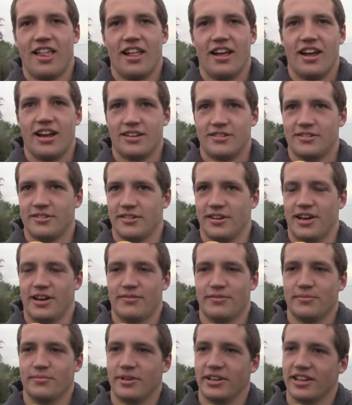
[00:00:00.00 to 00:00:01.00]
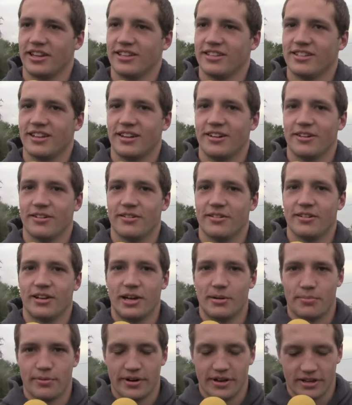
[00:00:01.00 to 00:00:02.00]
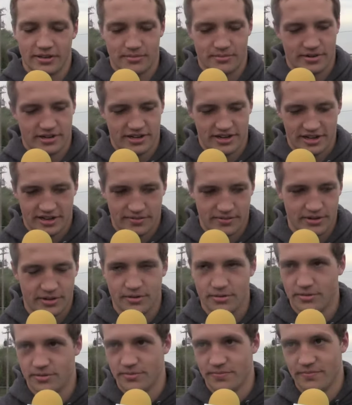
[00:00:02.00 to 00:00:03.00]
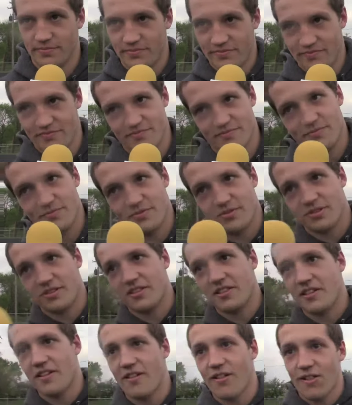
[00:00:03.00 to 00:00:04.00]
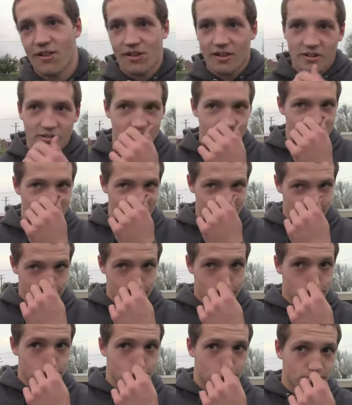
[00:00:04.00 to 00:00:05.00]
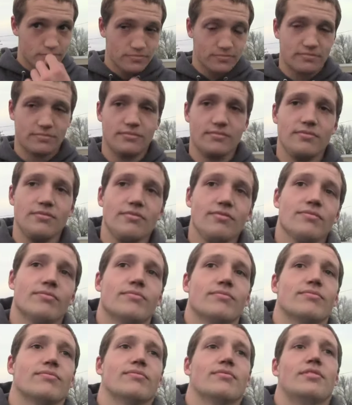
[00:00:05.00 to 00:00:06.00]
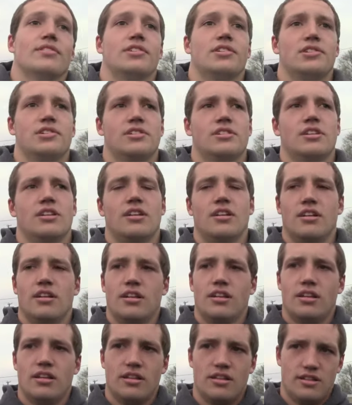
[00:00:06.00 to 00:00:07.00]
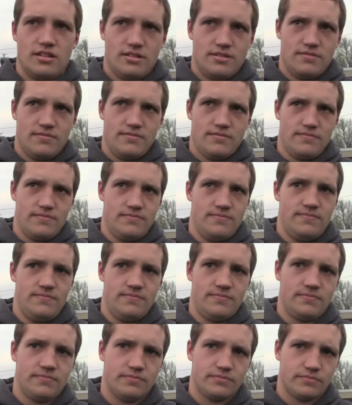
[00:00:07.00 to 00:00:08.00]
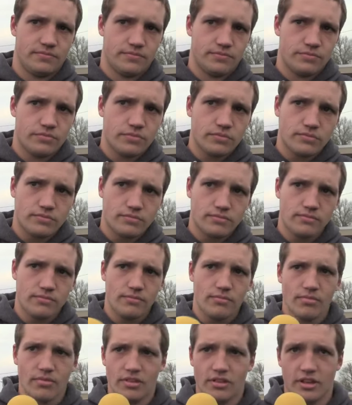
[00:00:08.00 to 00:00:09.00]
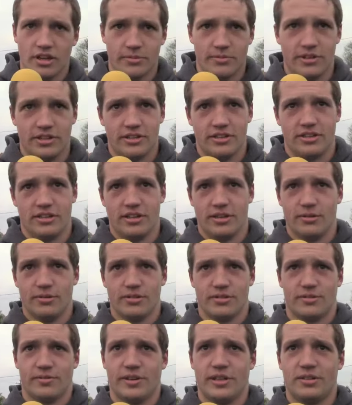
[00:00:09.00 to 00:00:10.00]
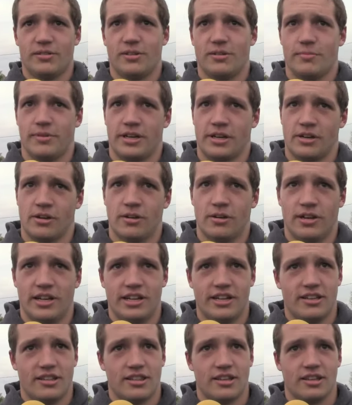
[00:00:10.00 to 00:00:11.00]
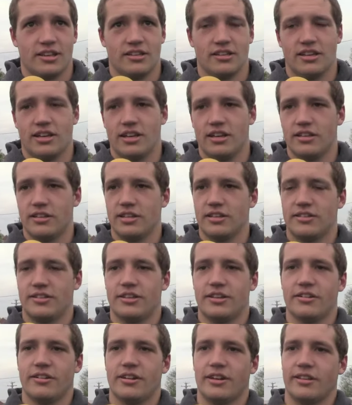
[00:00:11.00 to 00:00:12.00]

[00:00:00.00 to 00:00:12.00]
I still have them. I guess I don't know. I bring them, but I never use them. Uh, tell me about. It. I mean, was this something you felt like you could do? I mean, get get up to the levels that you've got to. I mean, it was eventually my goal. I didn't think this year.